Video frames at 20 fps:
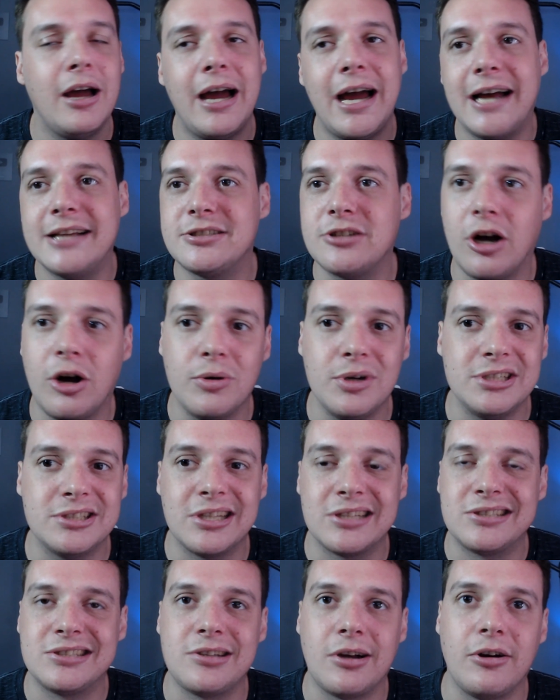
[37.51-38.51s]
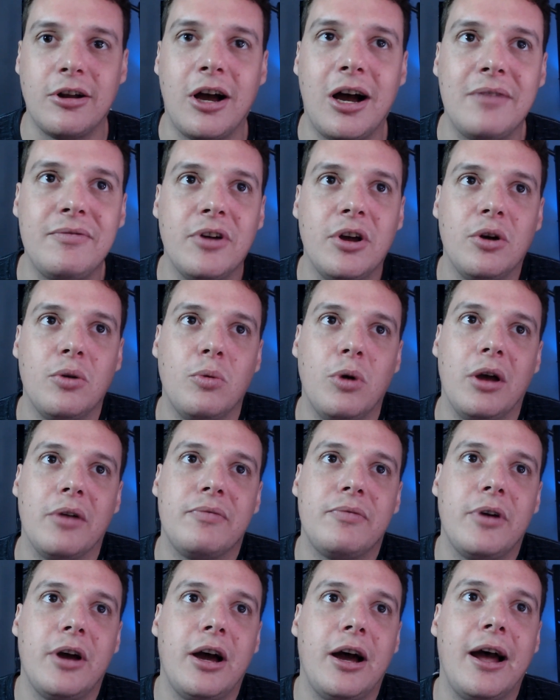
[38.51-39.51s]
as always, let's start off
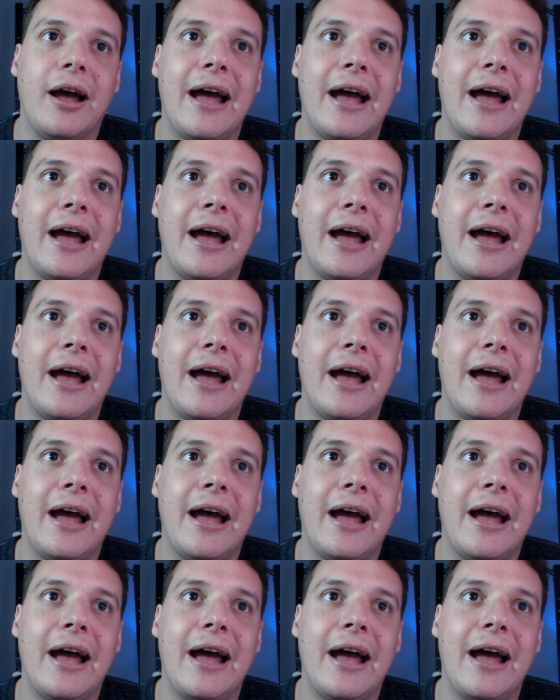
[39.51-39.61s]
with uh,